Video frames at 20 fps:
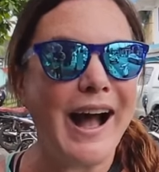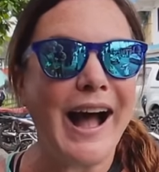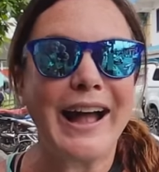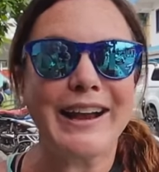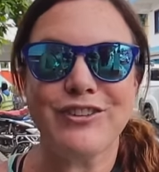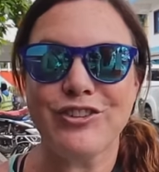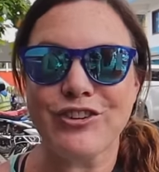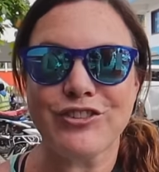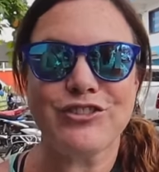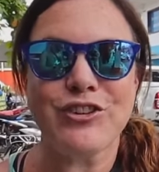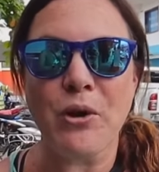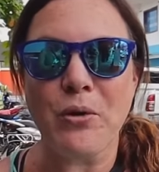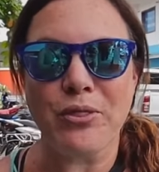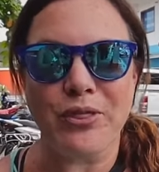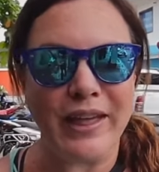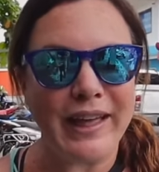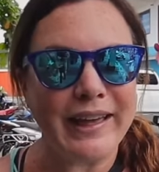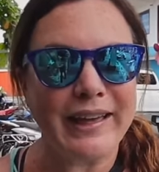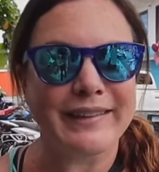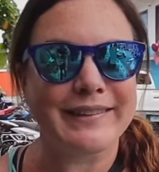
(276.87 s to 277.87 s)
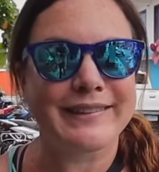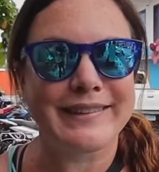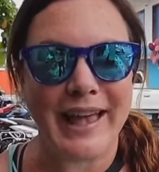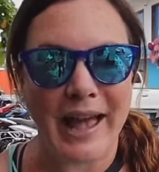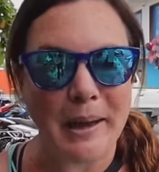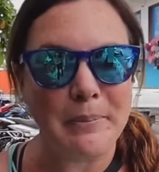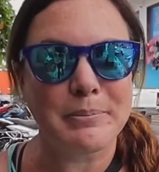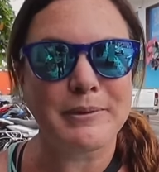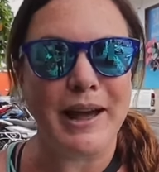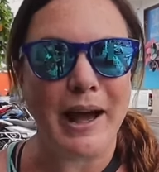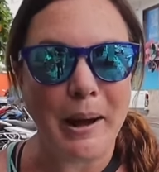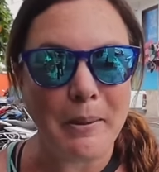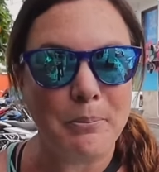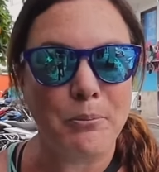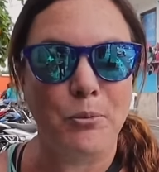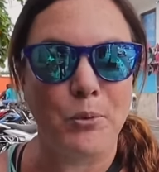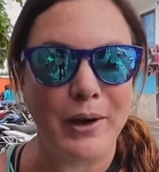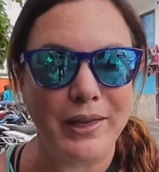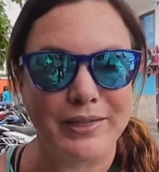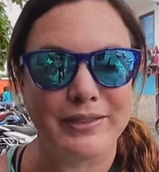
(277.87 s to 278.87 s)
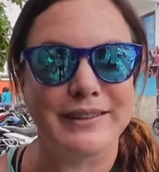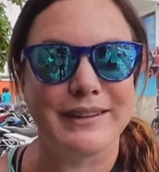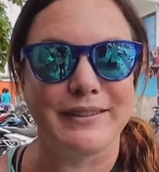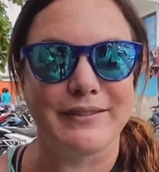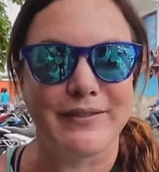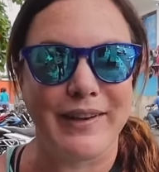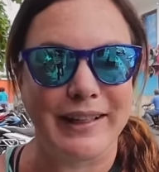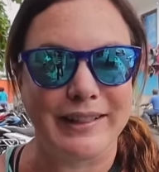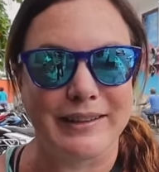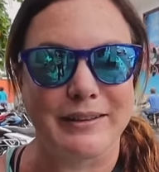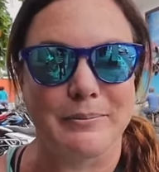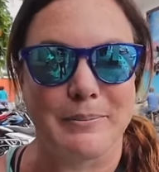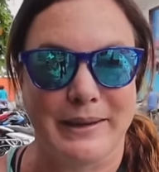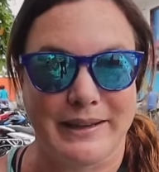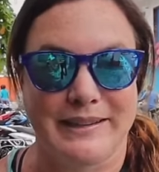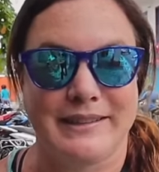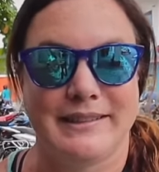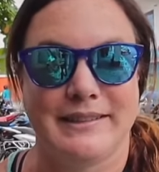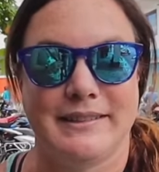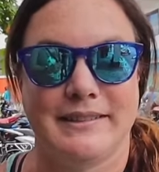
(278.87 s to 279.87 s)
I just don't think has kept up with development.